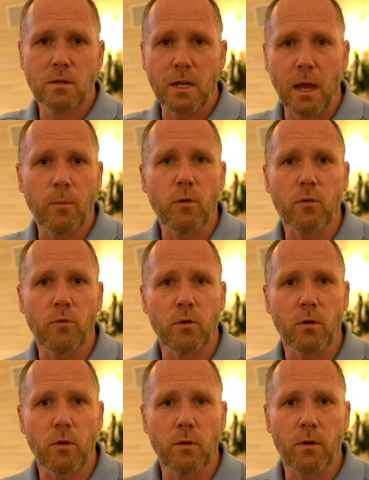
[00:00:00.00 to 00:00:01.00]
tables
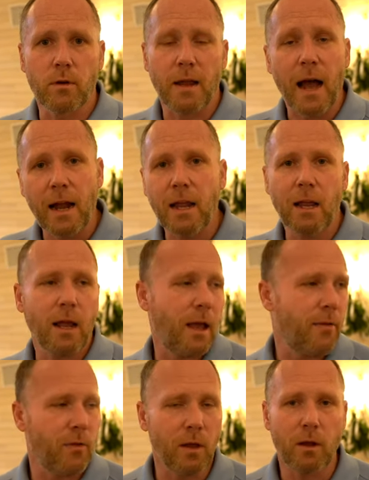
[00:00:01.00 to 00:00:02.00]
for dining
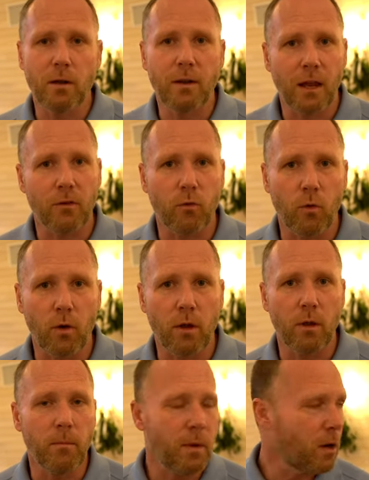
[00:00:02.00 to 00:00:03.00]
and then dance floor
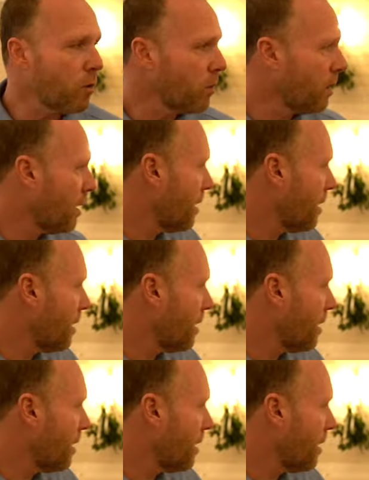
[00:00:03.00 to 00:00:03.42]
in the middle.